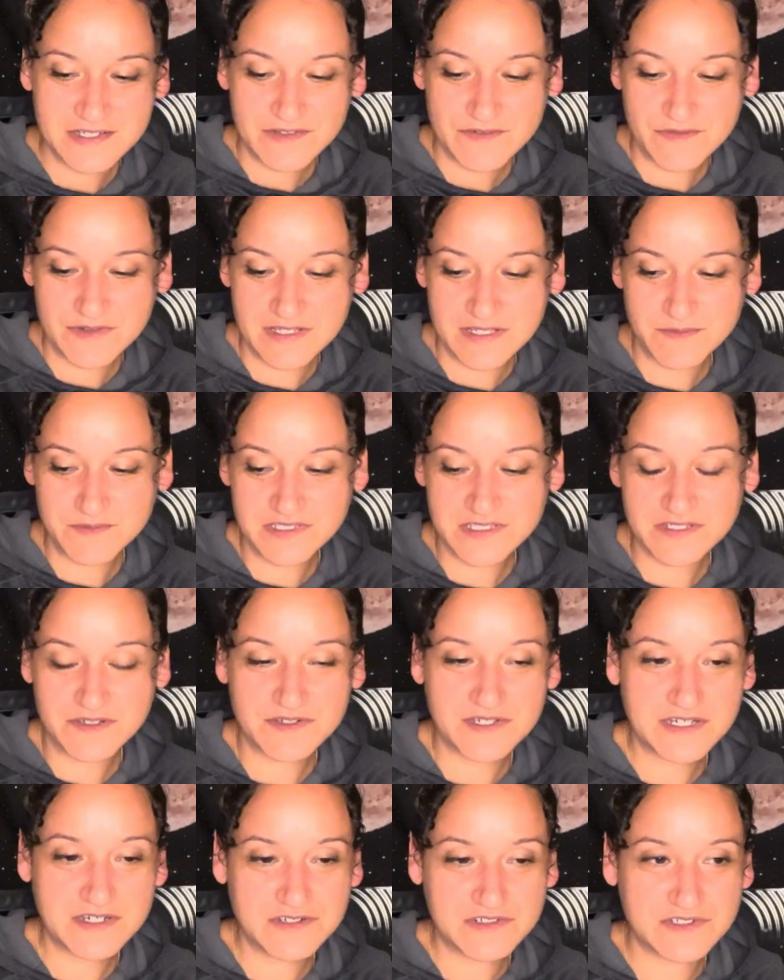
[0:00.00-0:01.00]
While I'm still
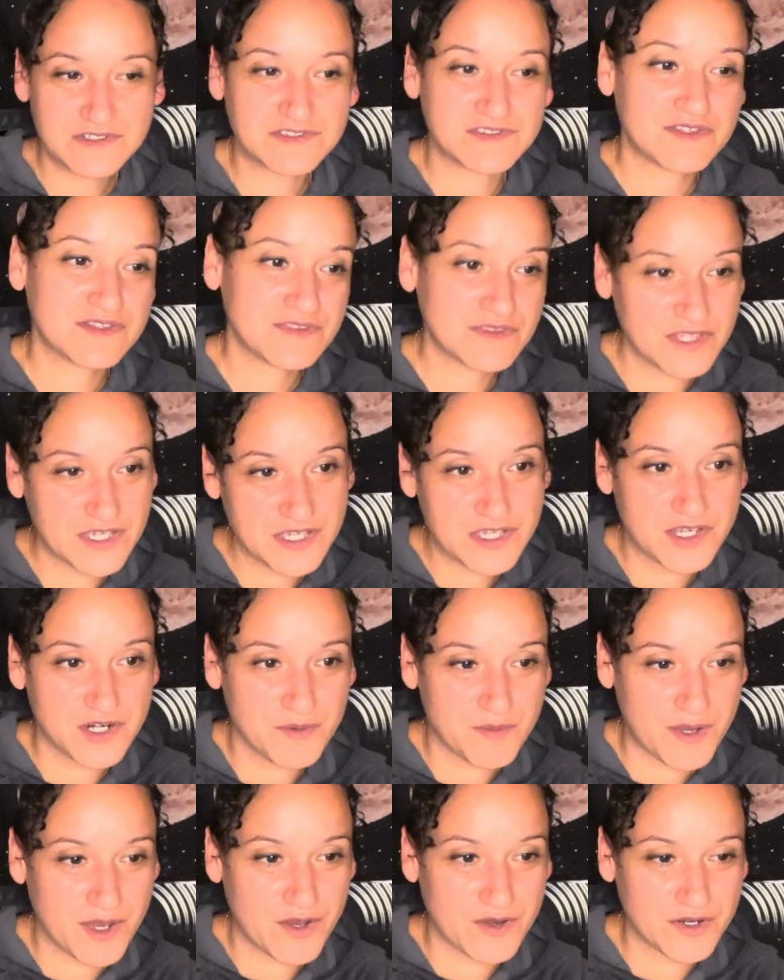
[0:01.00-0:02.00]
here just thinking
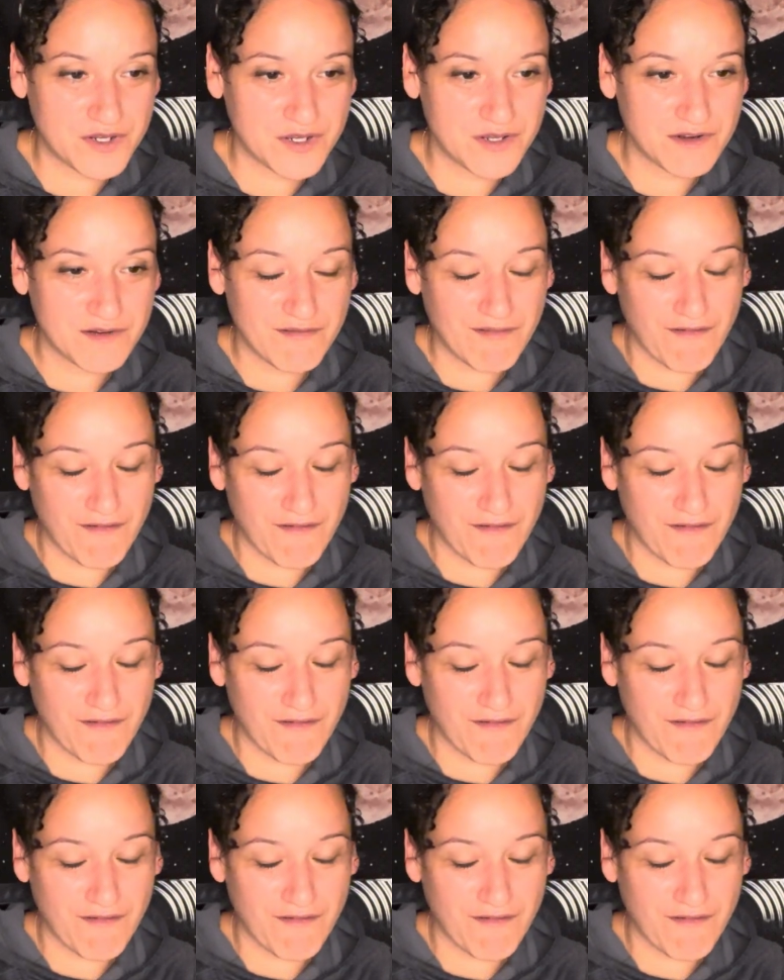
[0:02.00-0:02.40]
about it.